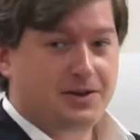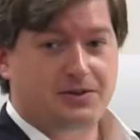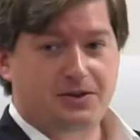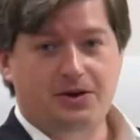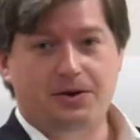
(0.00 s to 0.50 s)

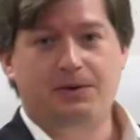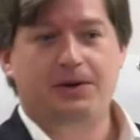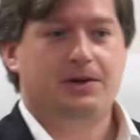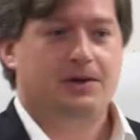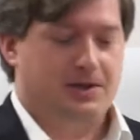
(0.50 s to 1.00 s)
So
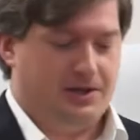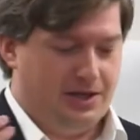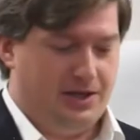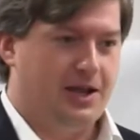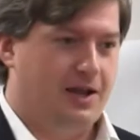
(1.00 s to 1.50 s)

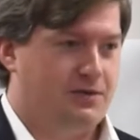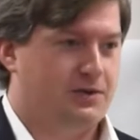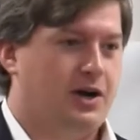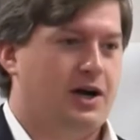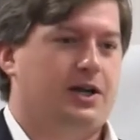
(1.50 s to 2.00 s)
if
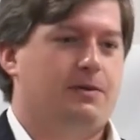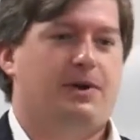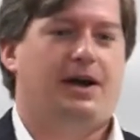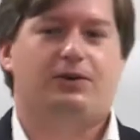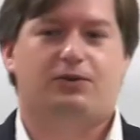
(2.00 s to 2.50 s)
you're talking
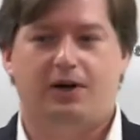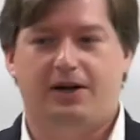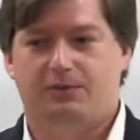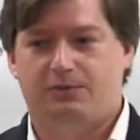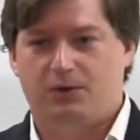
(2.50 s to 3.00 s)
about
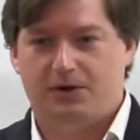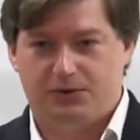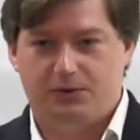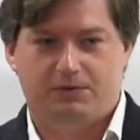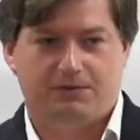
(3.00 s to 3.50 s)
trying to run
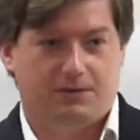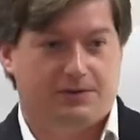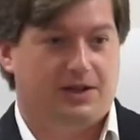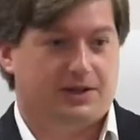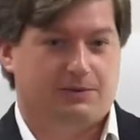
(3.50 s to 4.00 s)
204
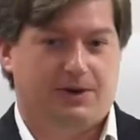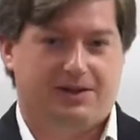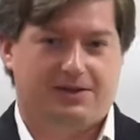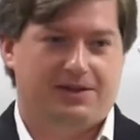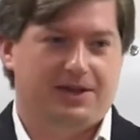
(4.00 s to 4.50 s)
delegate
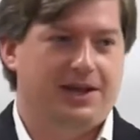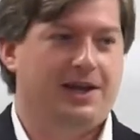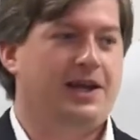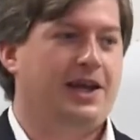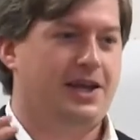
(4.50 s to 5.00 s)
races,
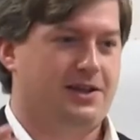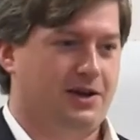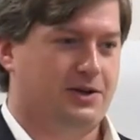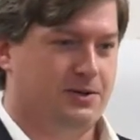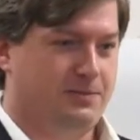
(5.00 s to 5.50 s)
it's
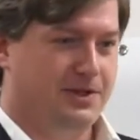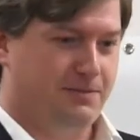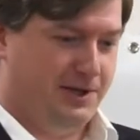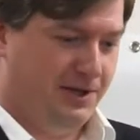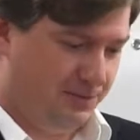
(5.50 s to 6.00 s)
not going to be
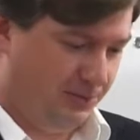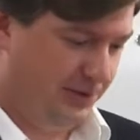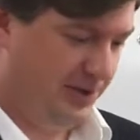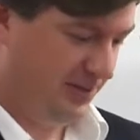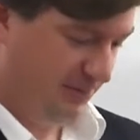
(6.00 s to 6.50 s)
the
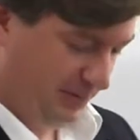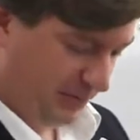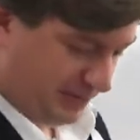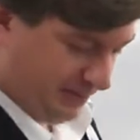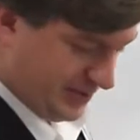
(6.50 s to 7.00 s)
people in the
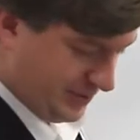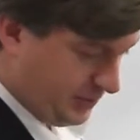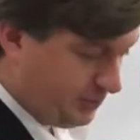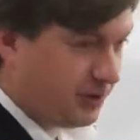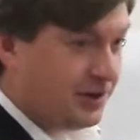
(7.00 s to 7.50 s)
People's Convention
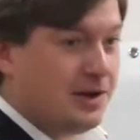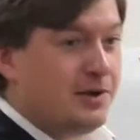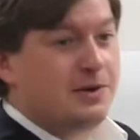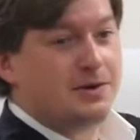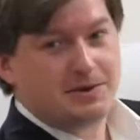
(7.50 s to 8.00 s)
who are
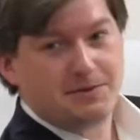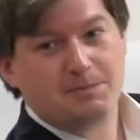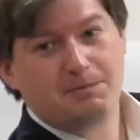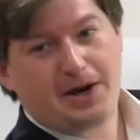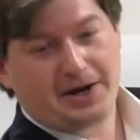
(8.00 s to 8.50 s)

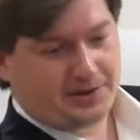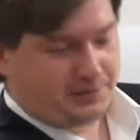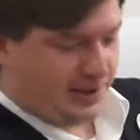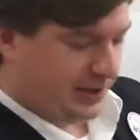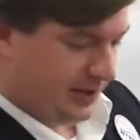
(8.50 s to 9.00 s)
buying the
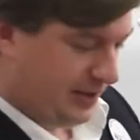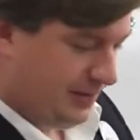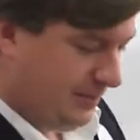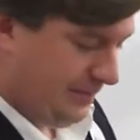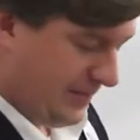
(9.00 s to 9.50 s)
races.
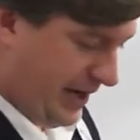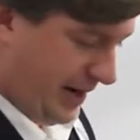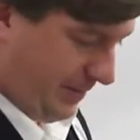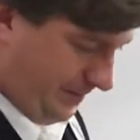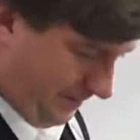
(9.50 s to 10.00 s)
Now,